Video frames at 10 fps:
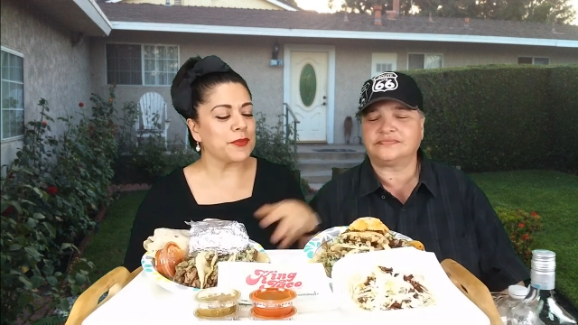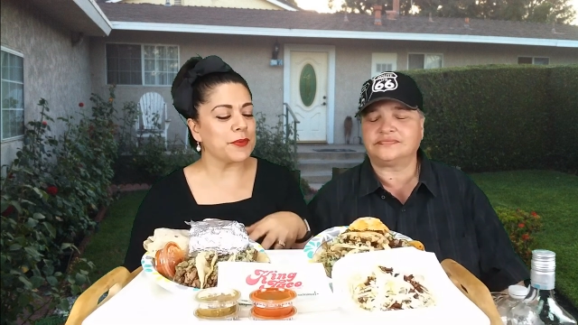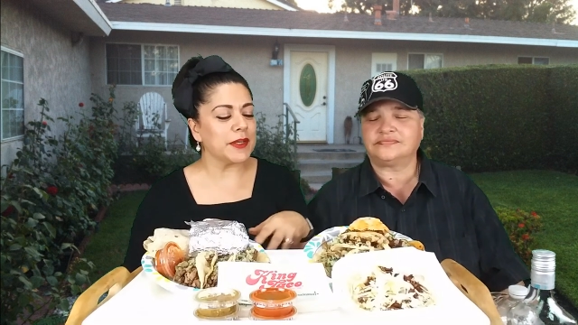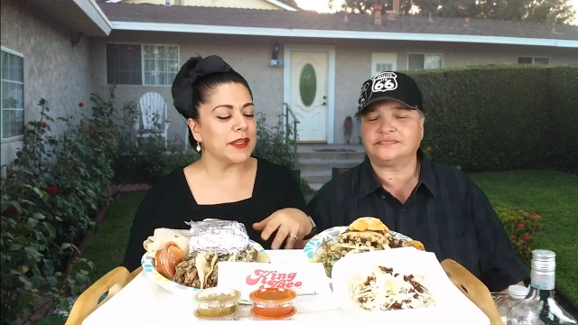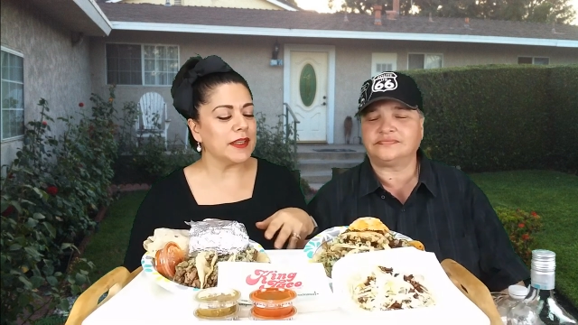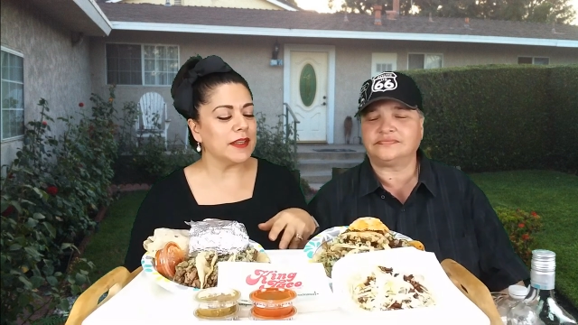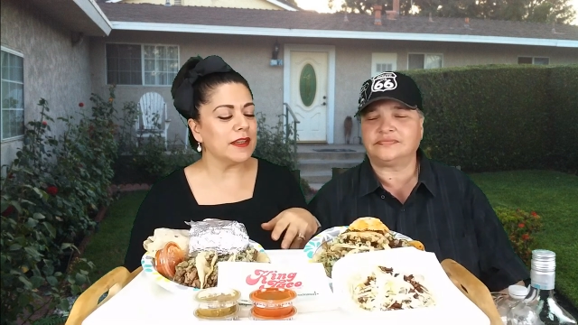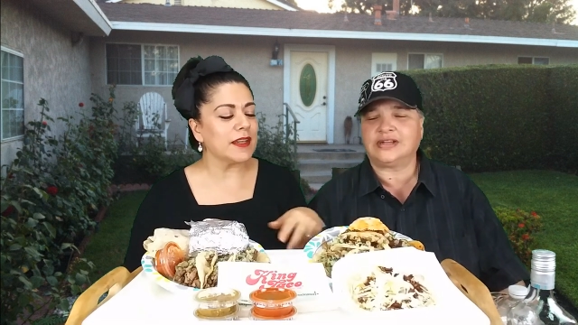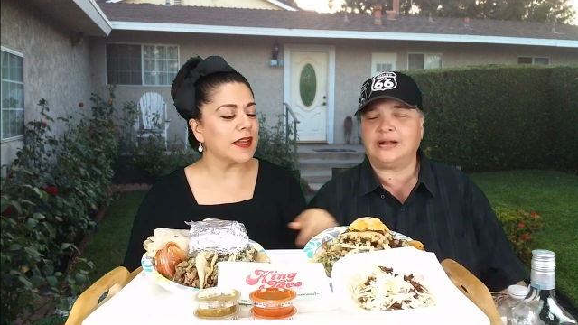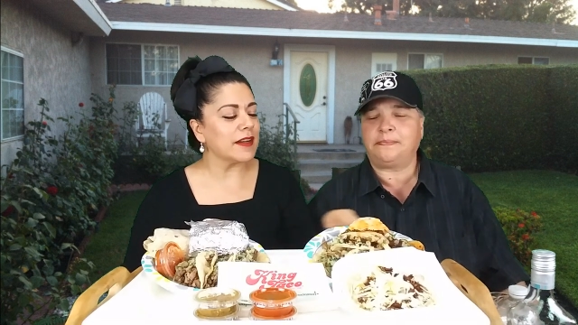
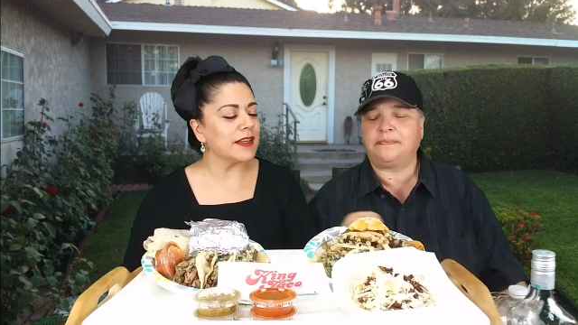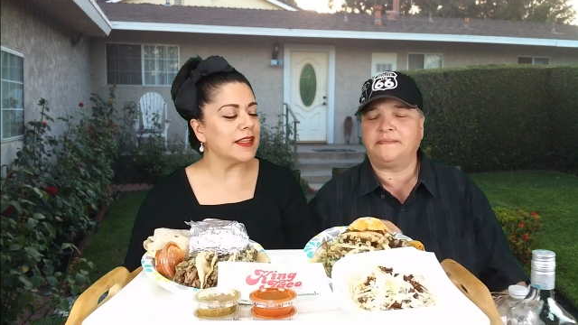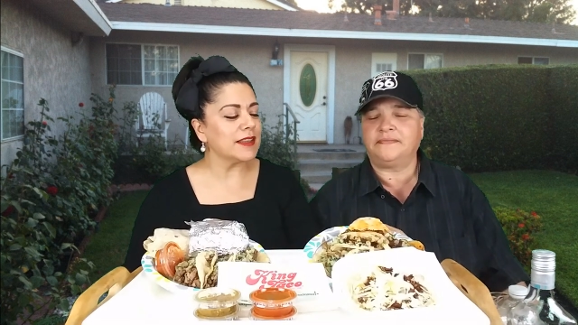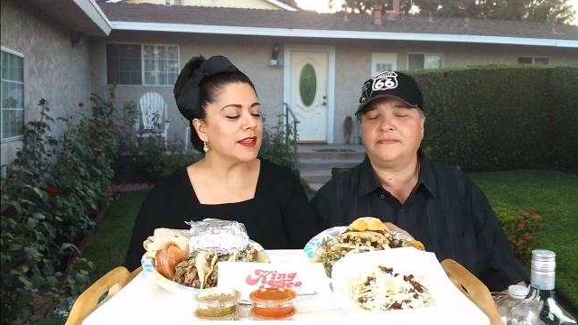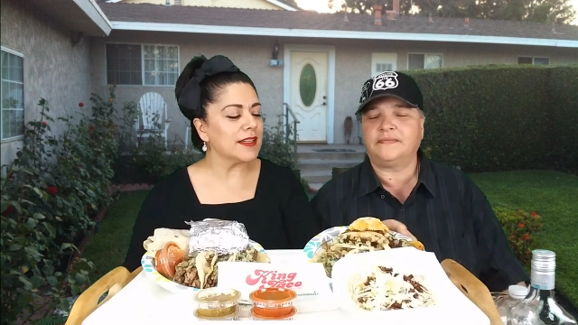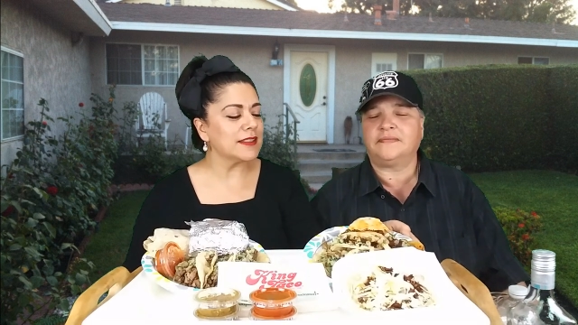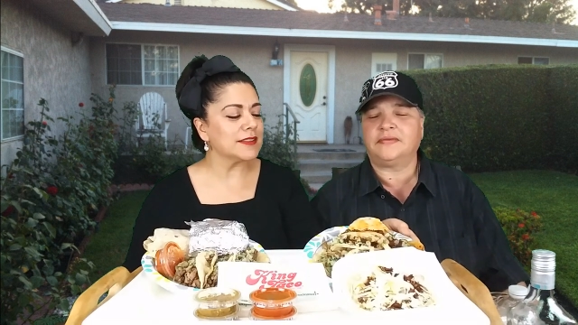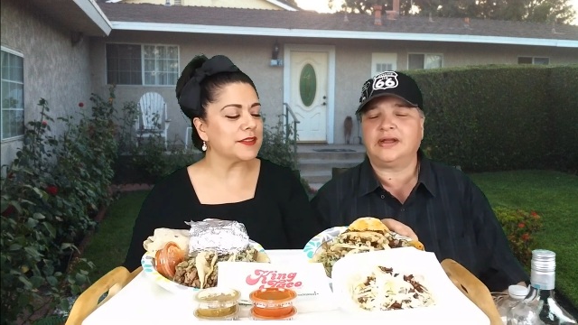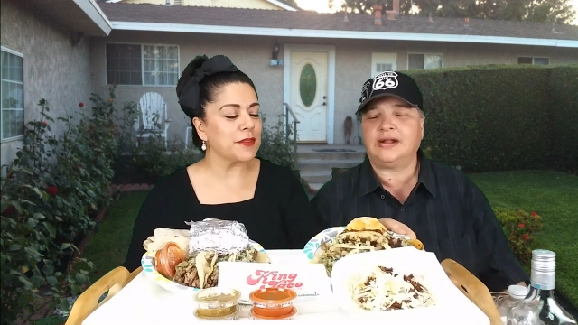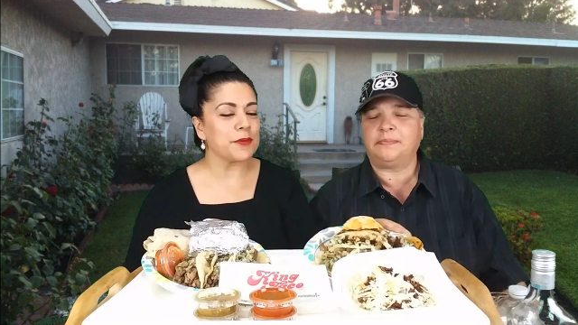Speaker 1: three mm-hmm. carnitas,
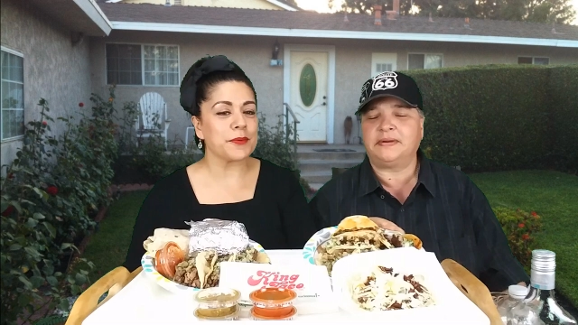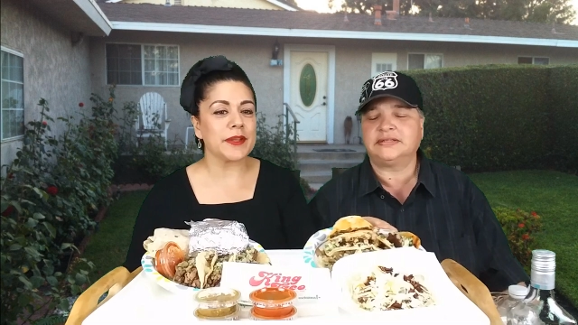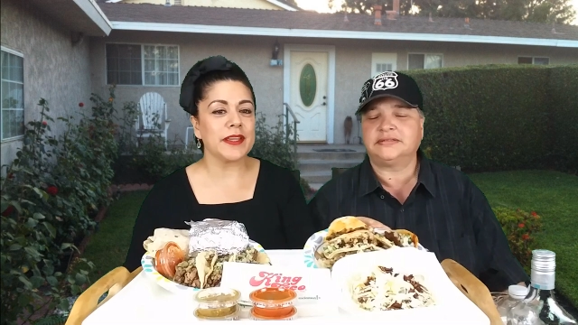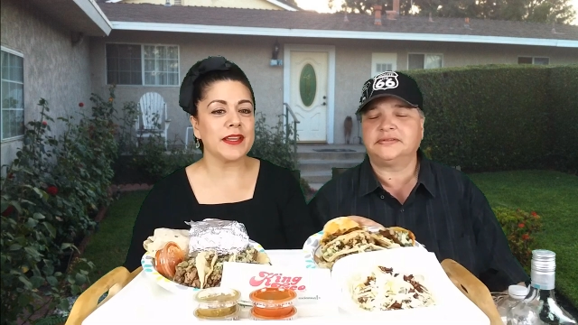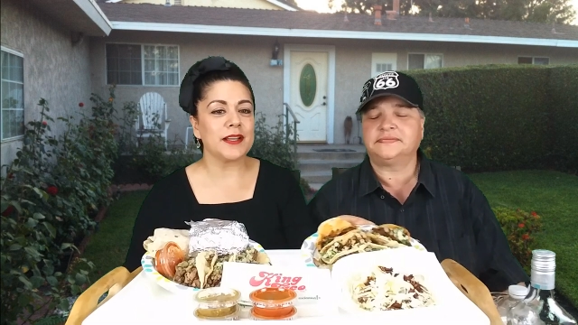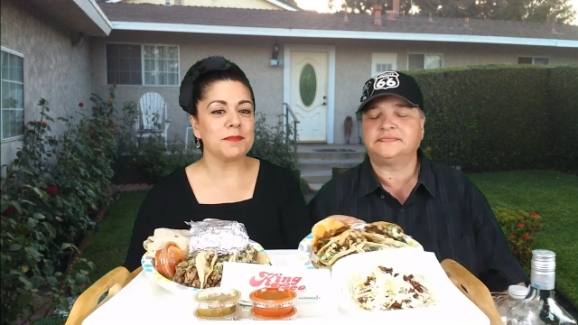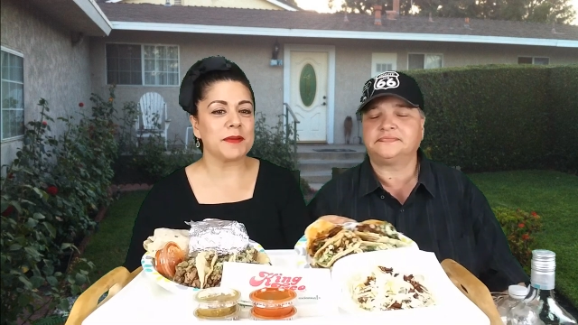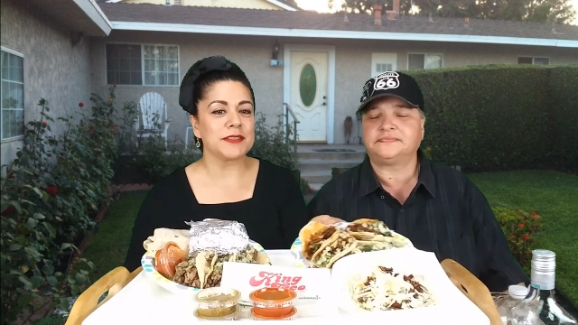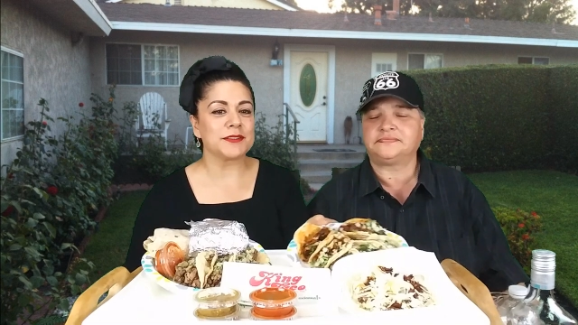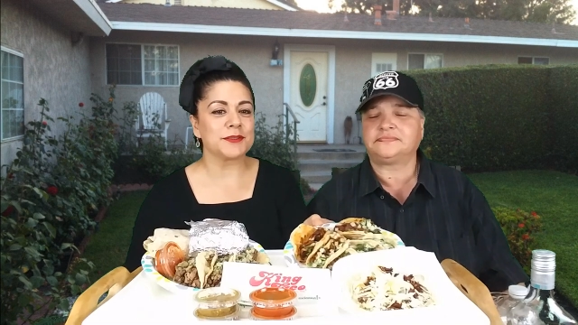al three al
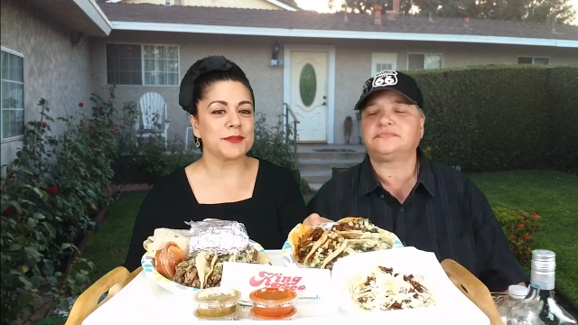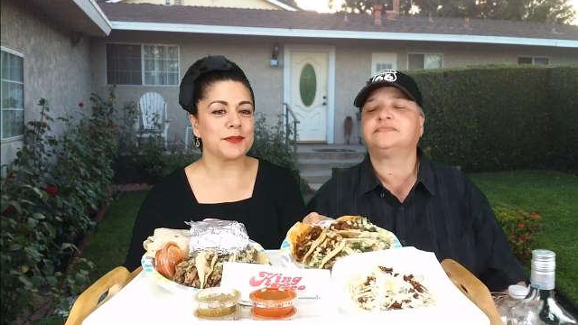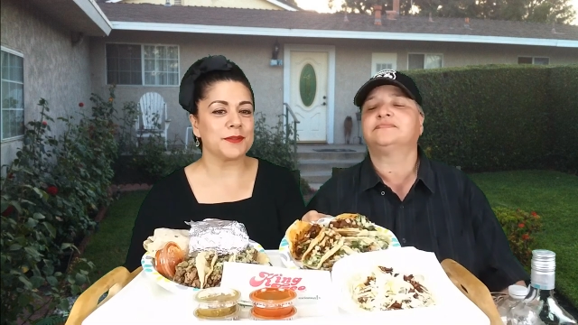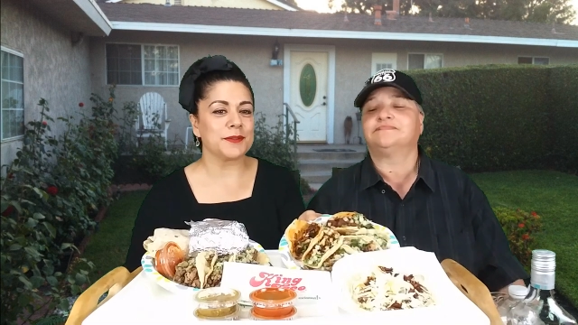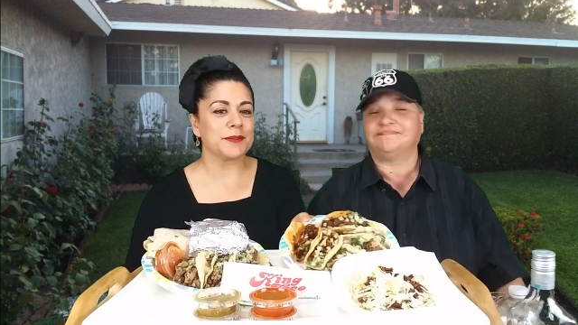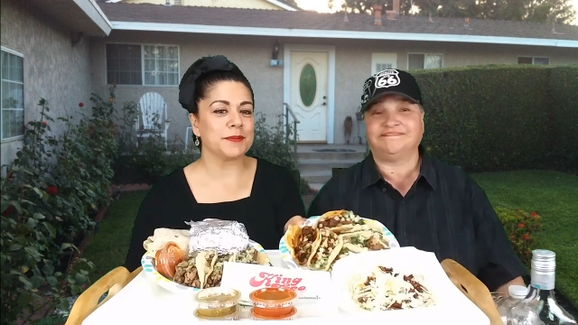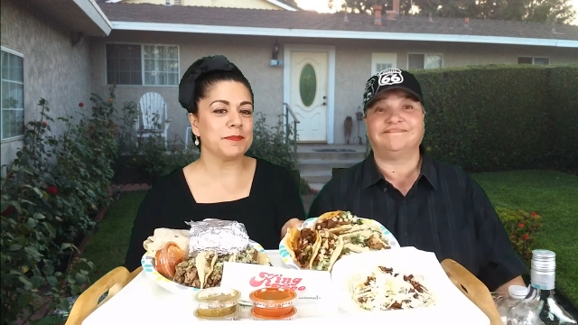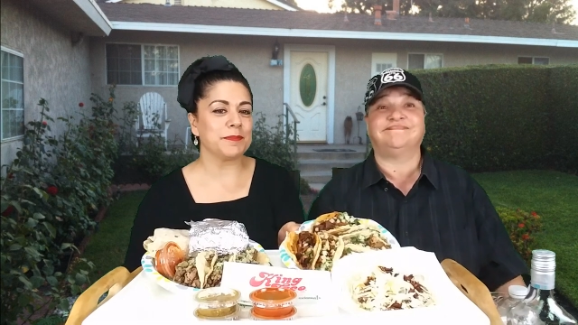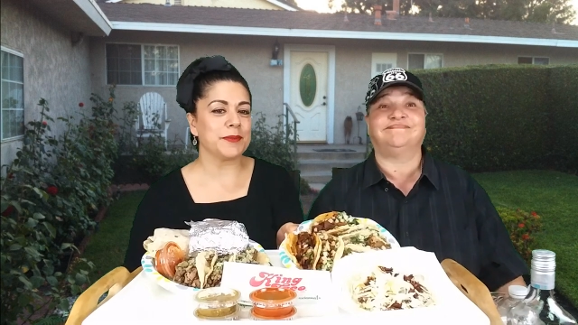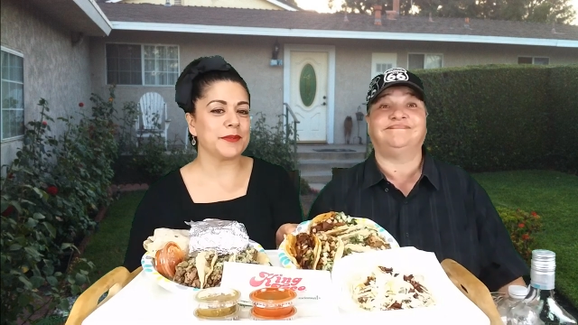pastor.
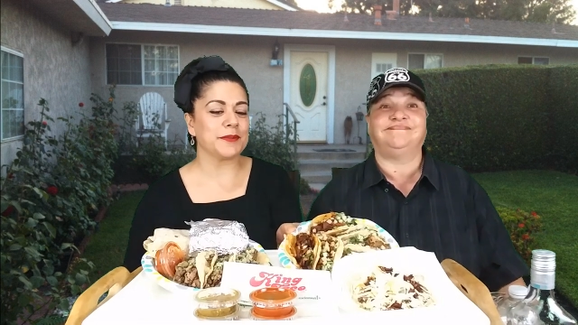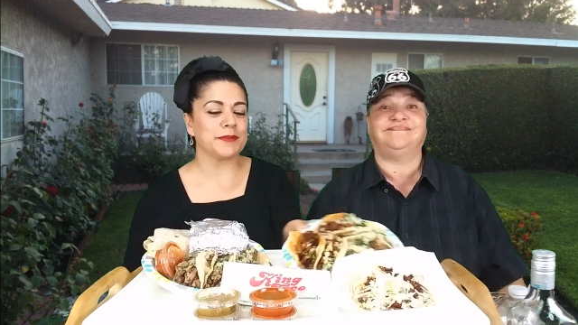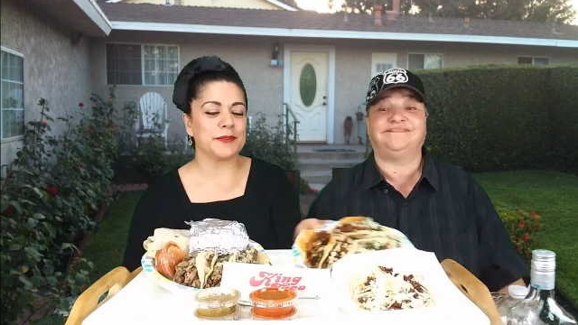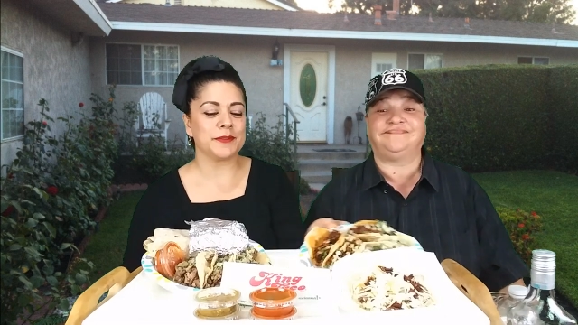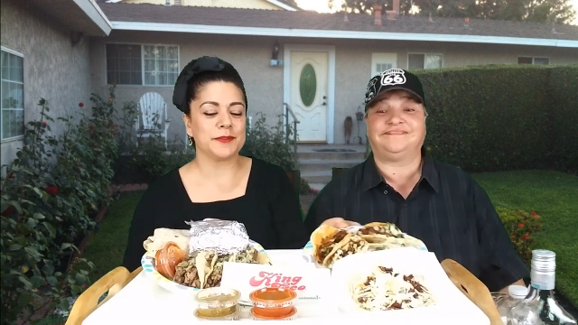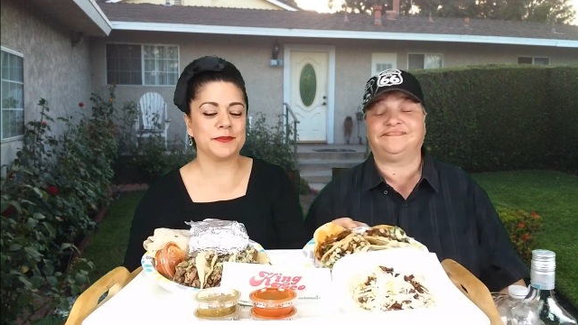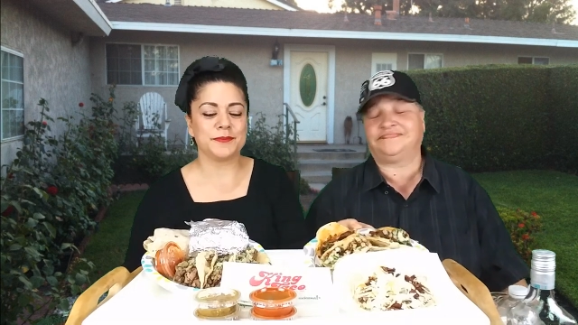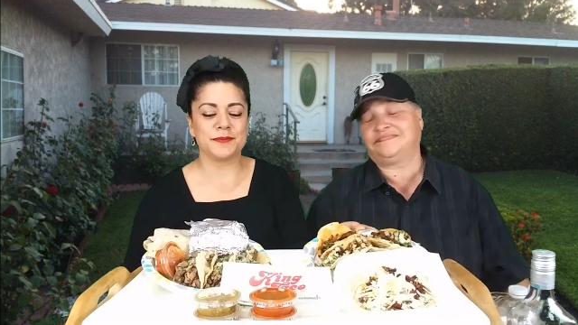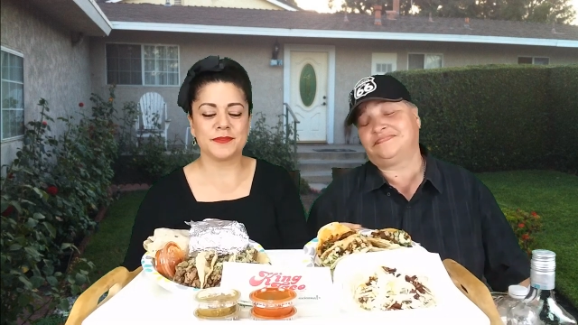Mm-hmm. Beautiful.